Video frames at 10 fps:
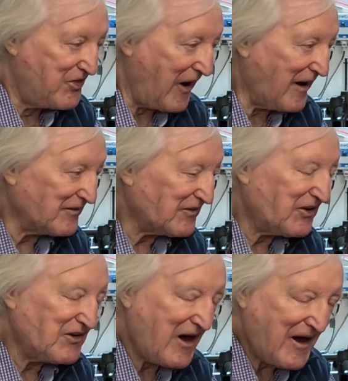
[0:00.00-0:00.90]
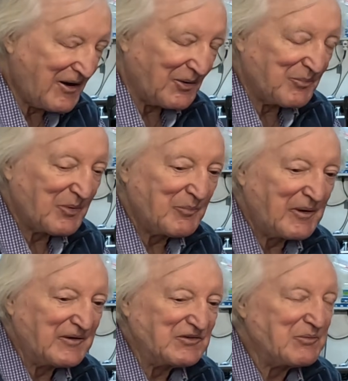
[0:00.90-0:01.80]
That can help,
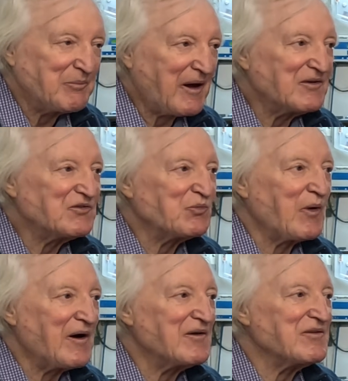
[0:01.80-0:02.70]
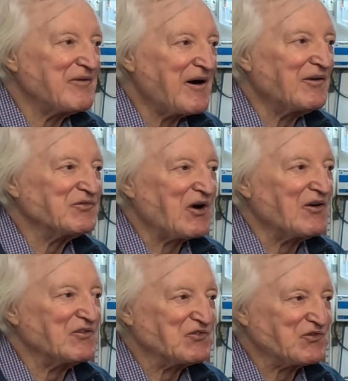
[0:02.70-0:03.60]
but it depends where the valves
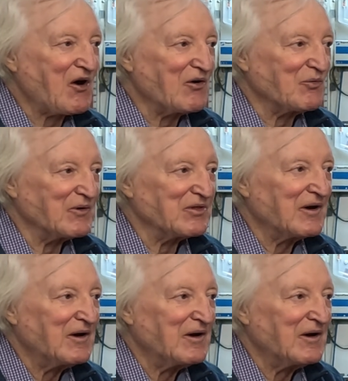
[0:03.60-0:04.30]
are to start with,